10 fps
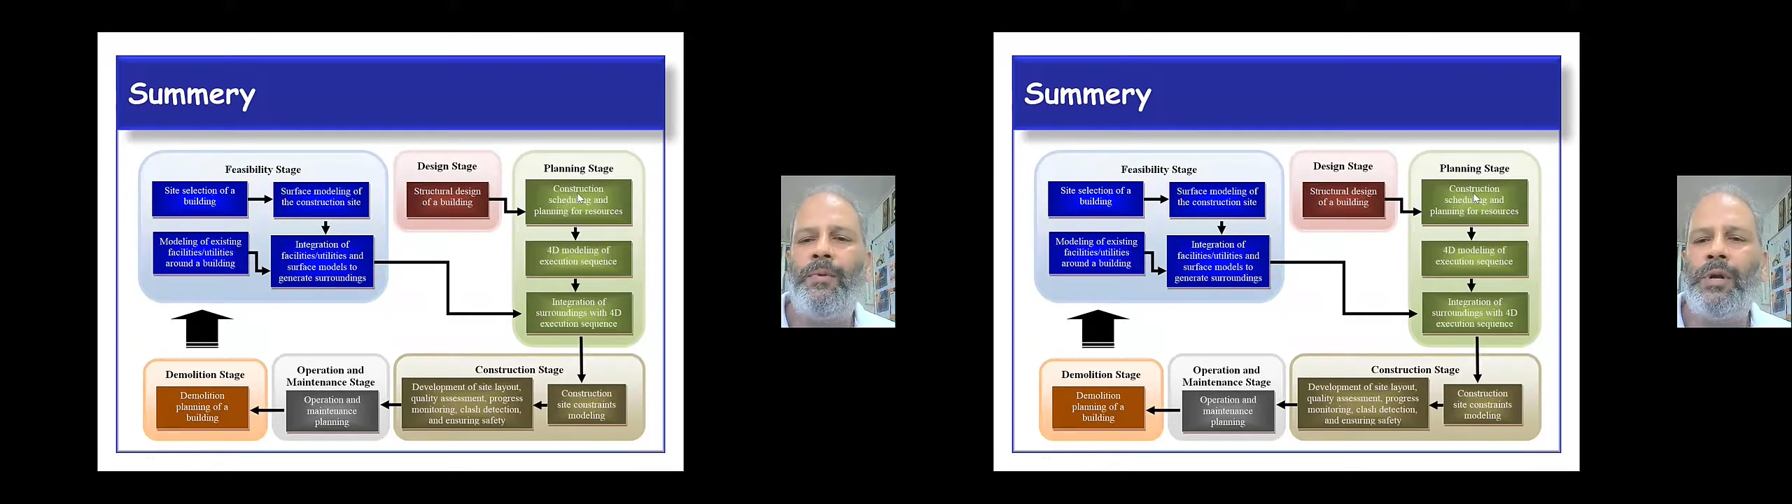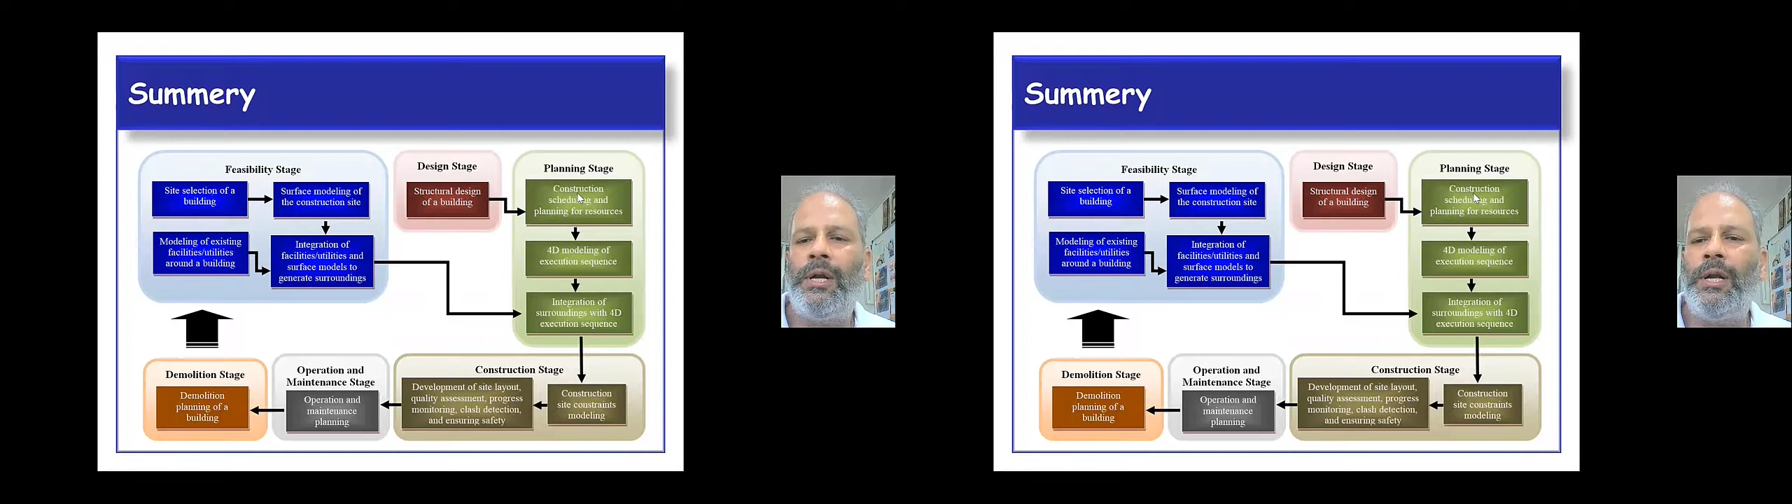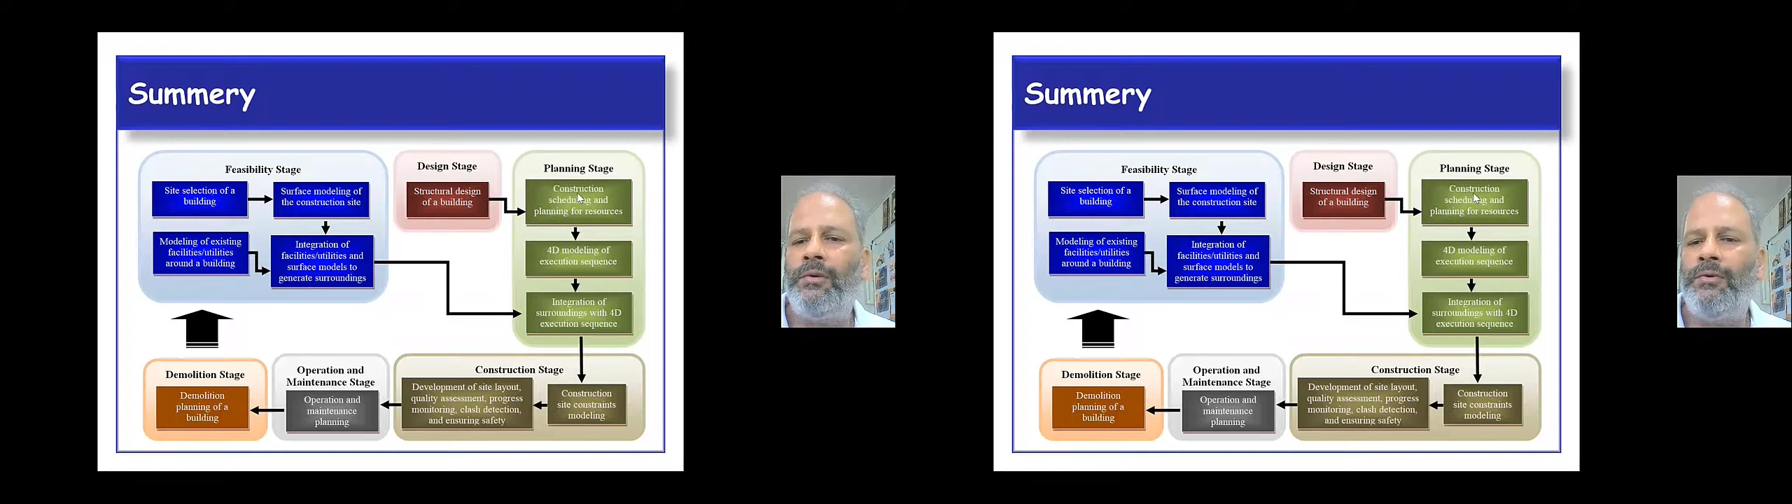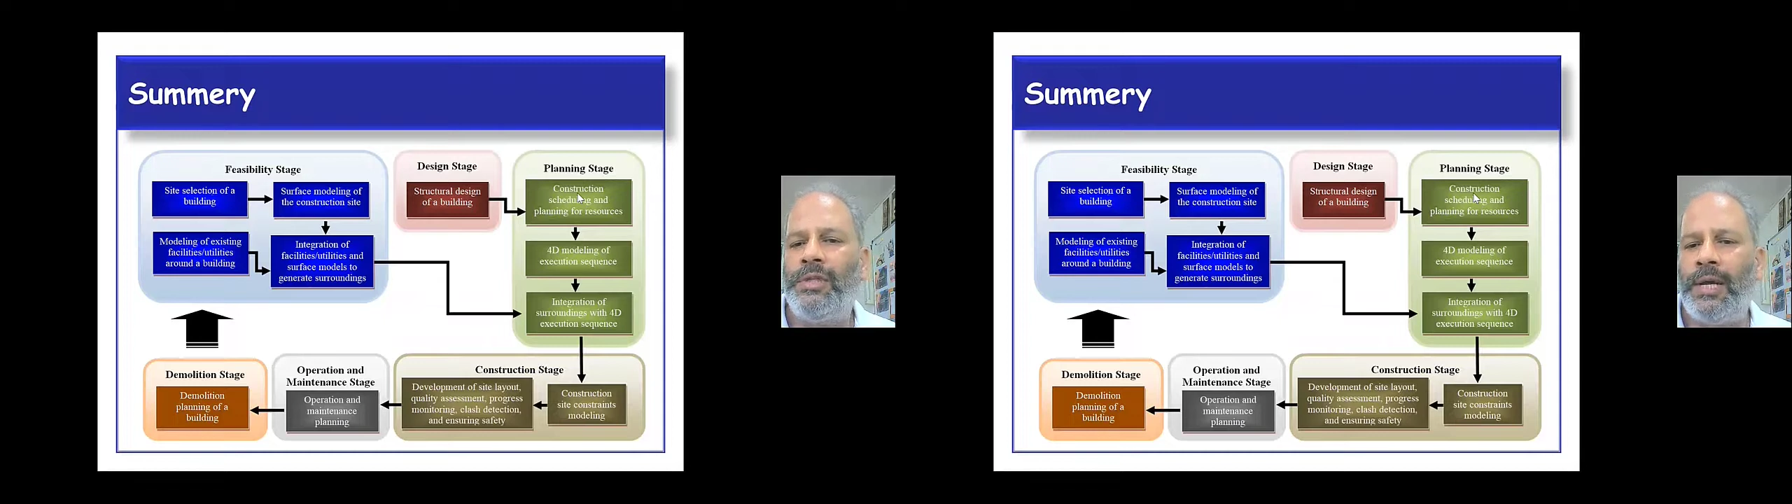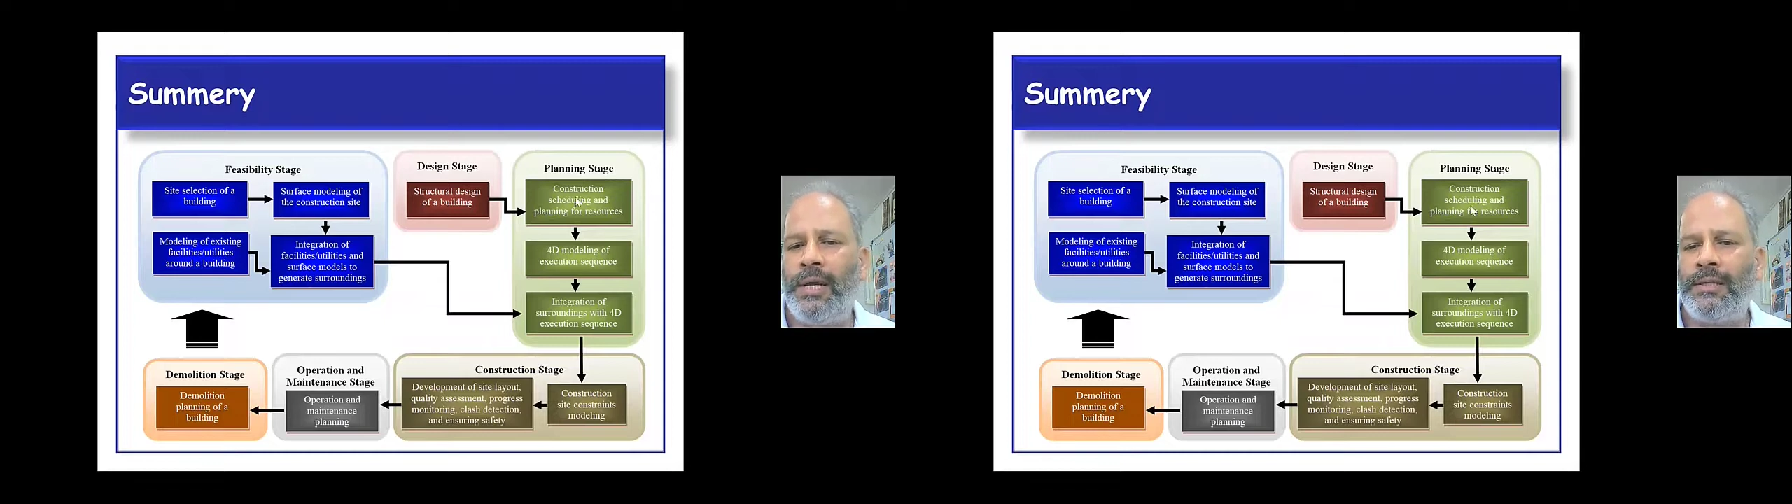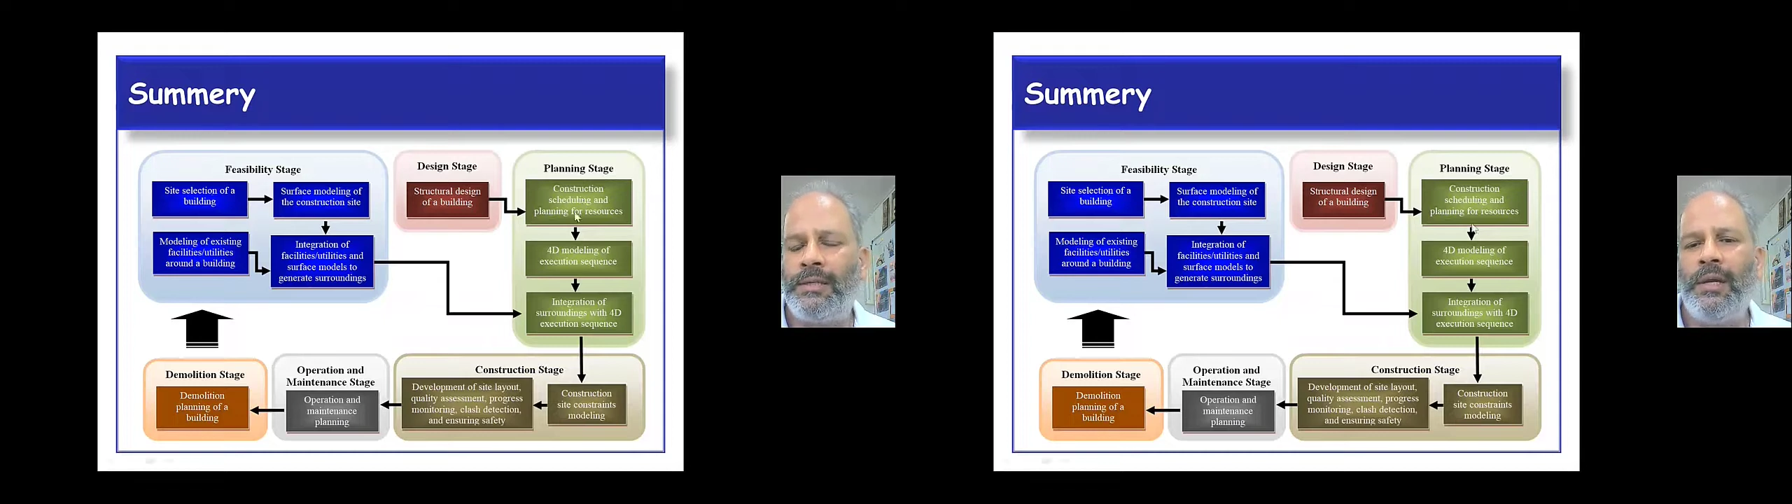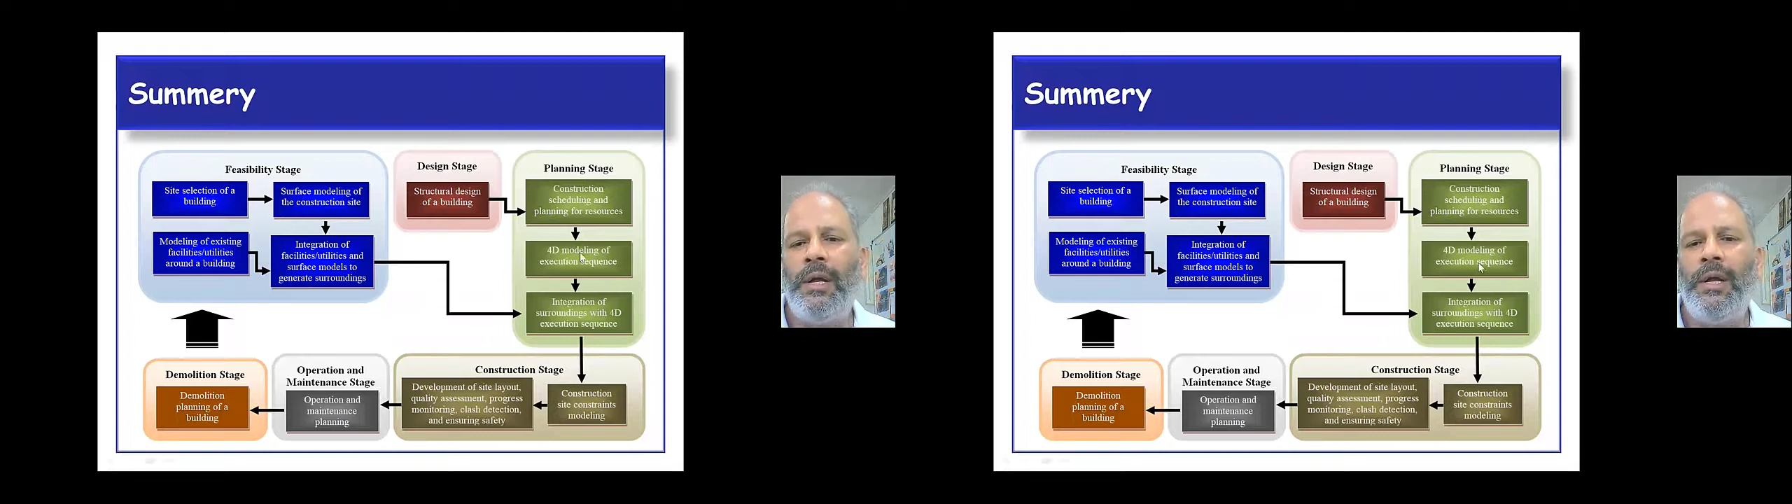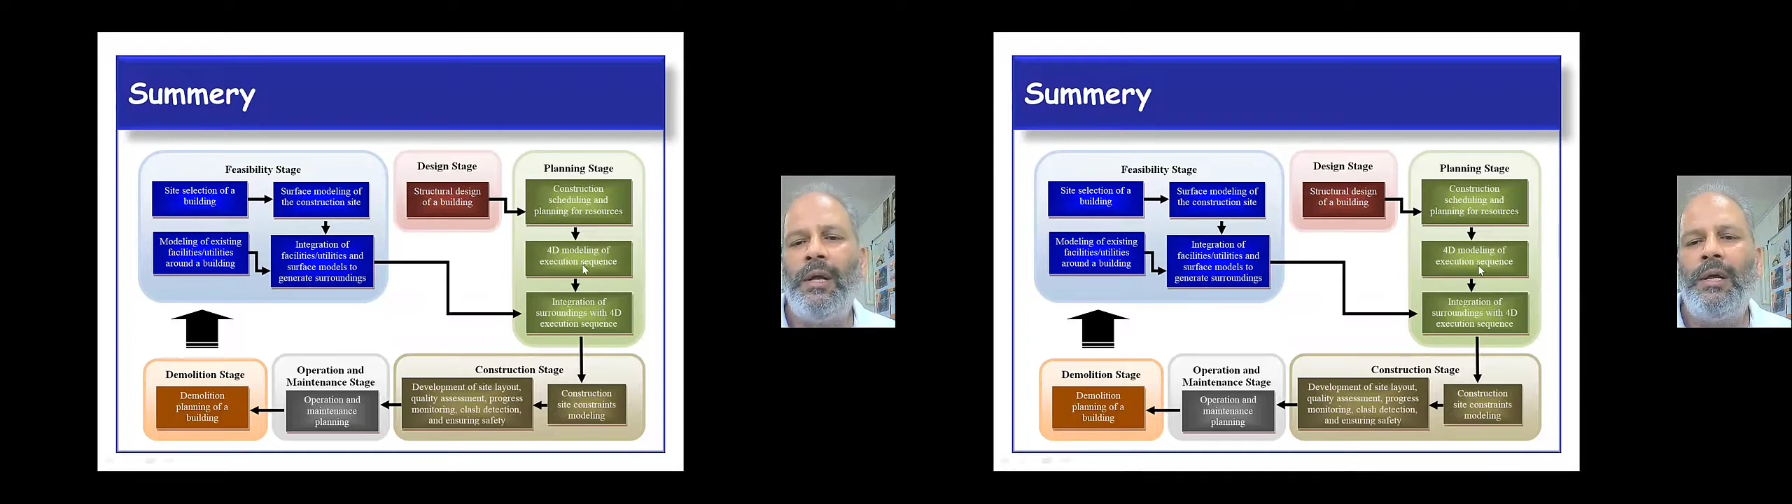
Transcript: imported into GIS.